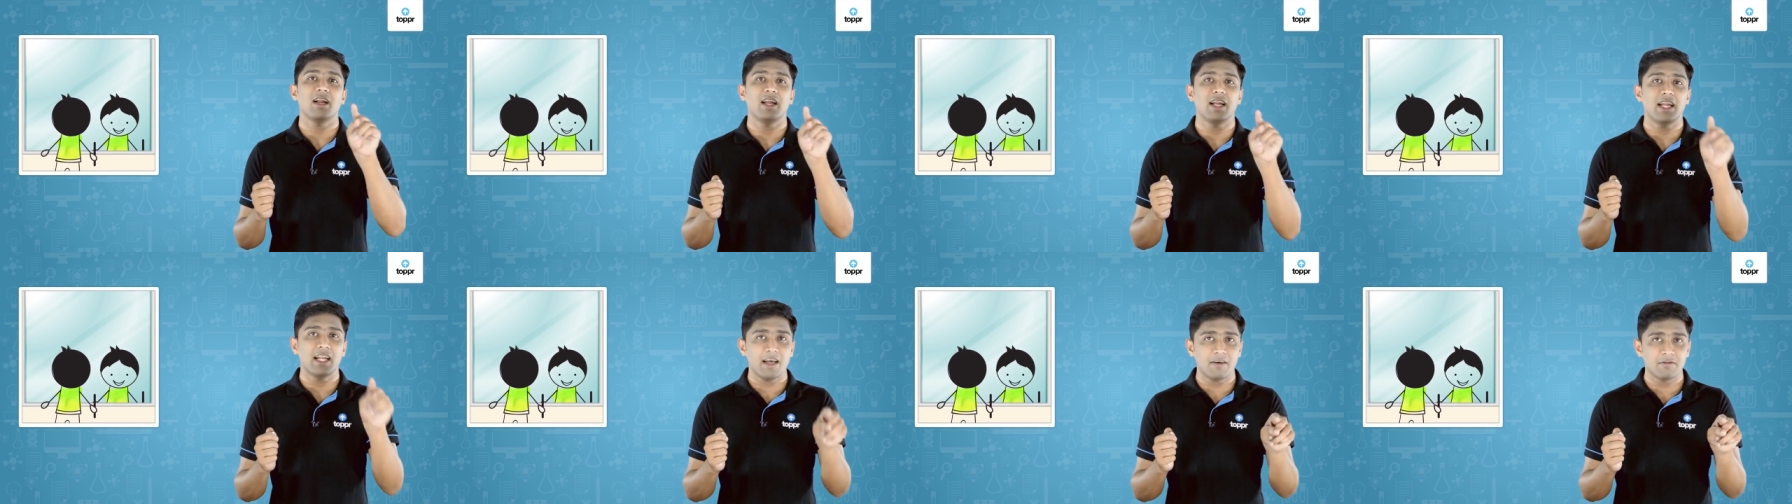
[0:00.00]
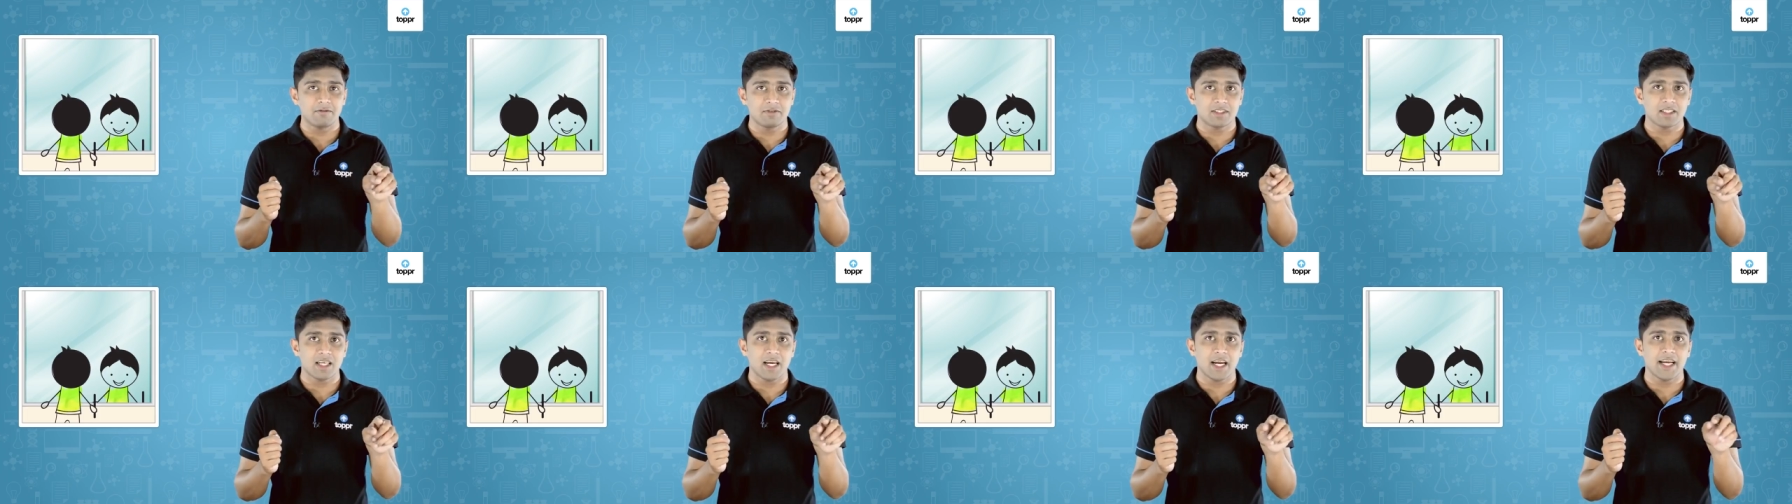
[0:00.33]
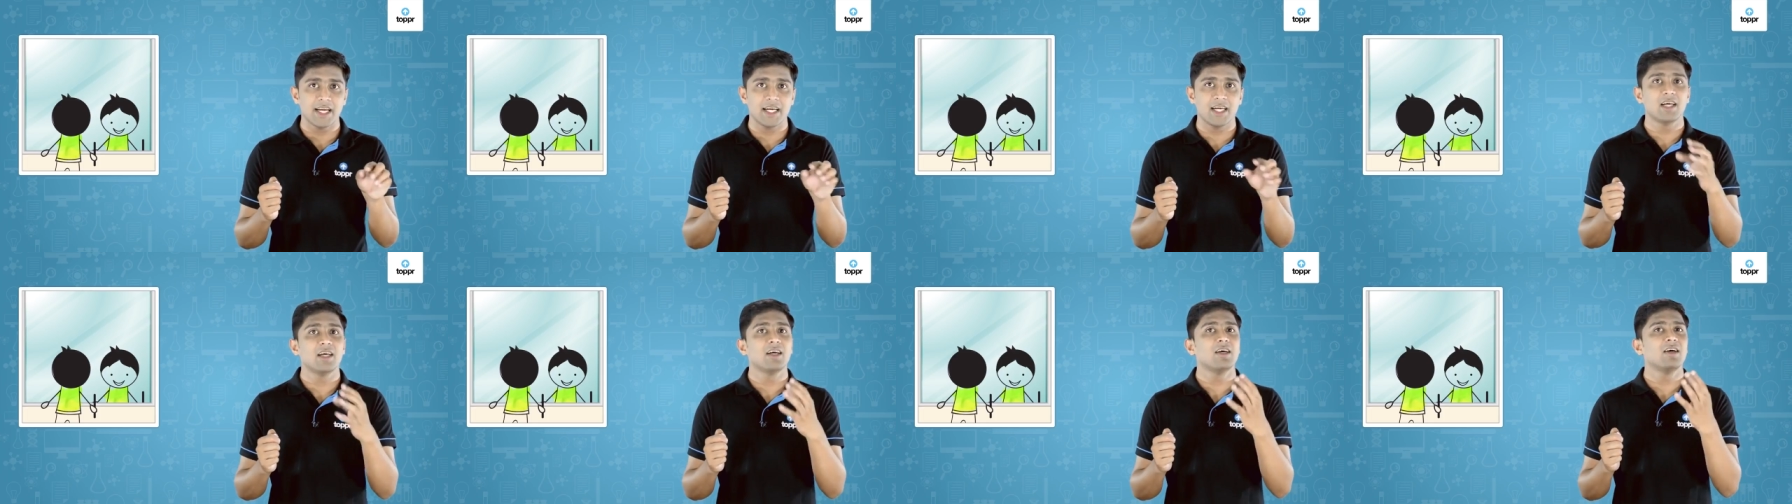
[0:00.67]
left
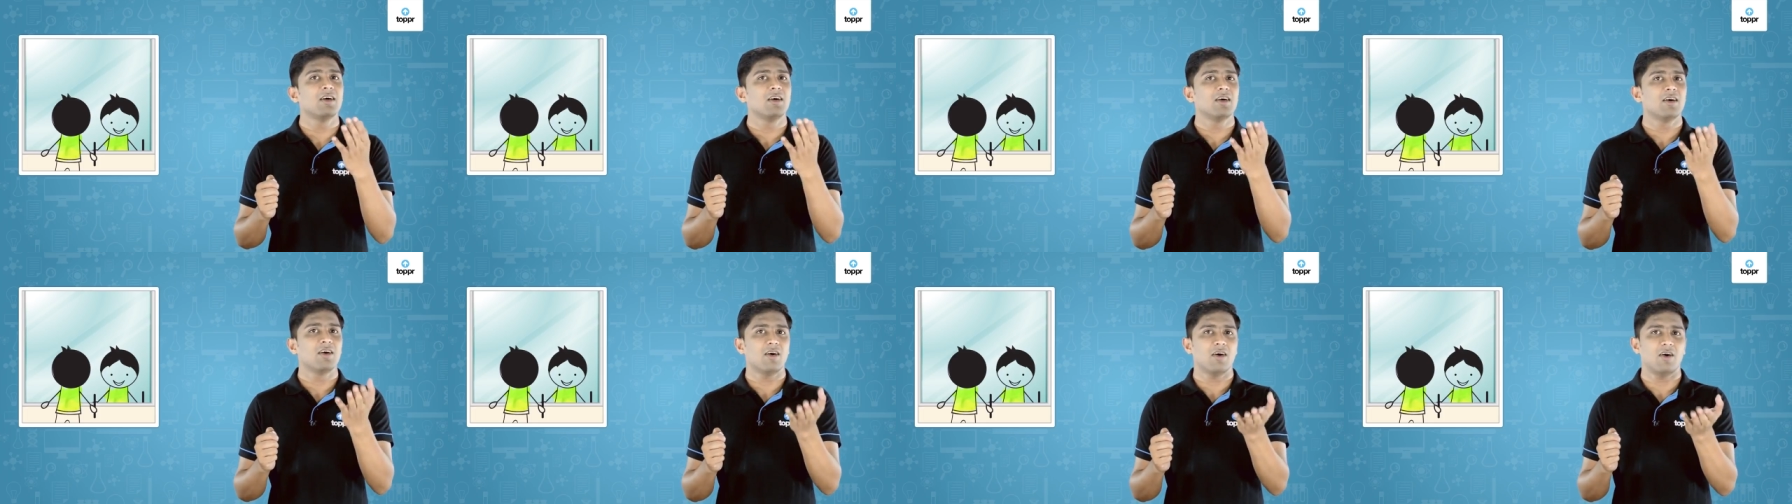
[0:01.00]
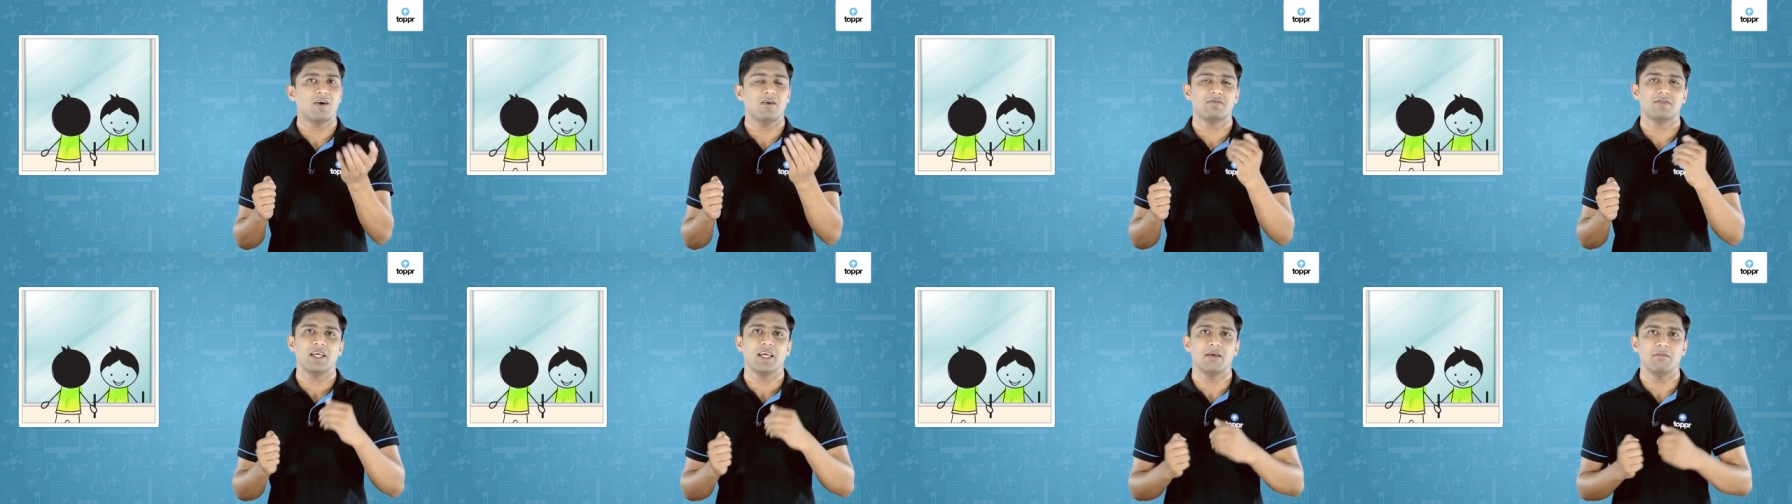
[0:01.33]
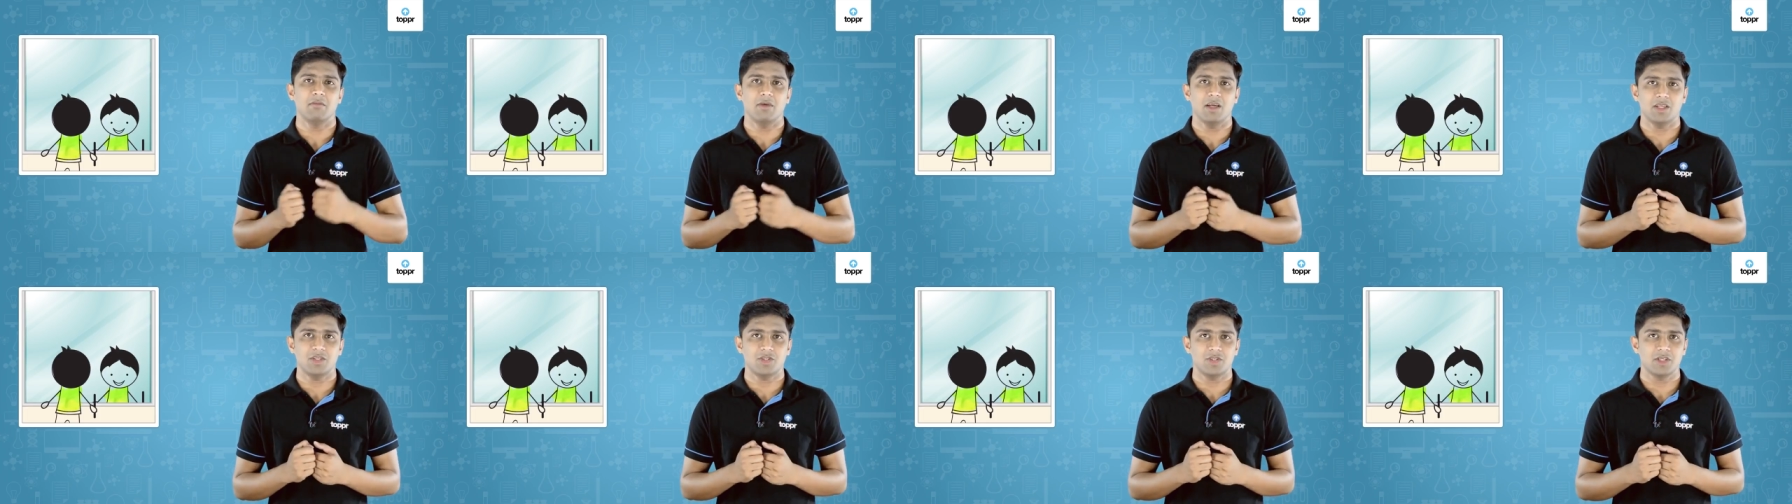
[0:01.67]
side of the
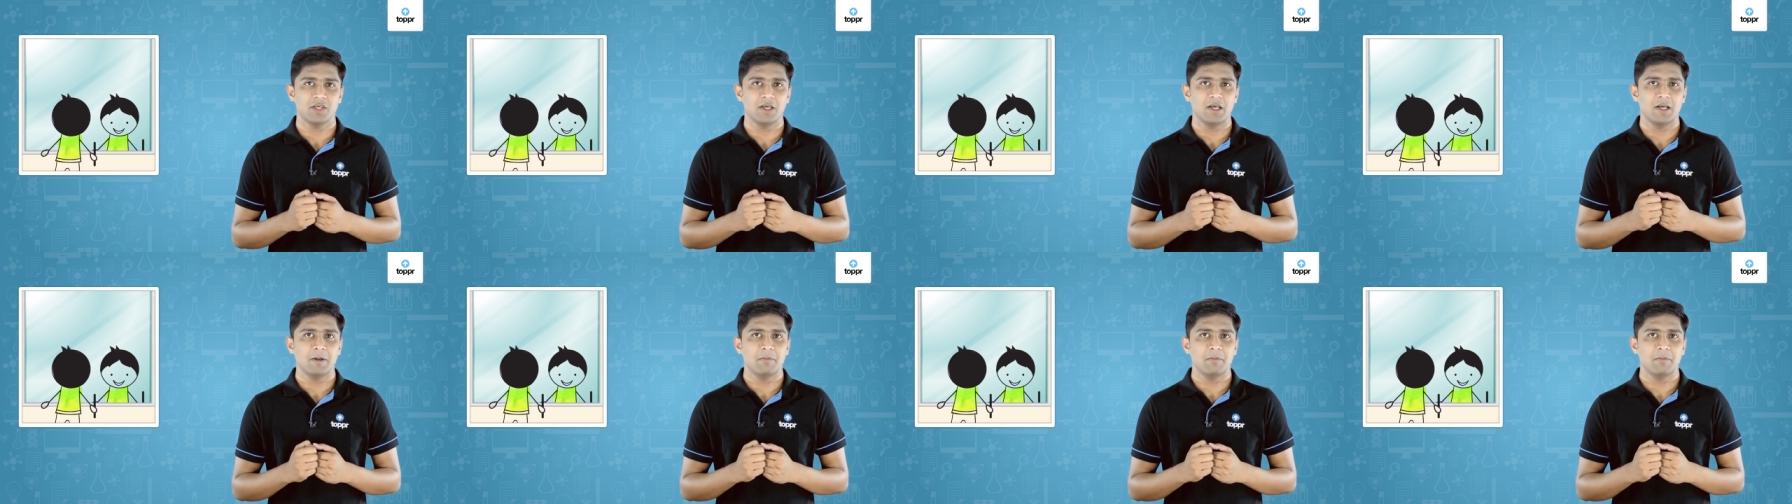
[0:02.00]
image.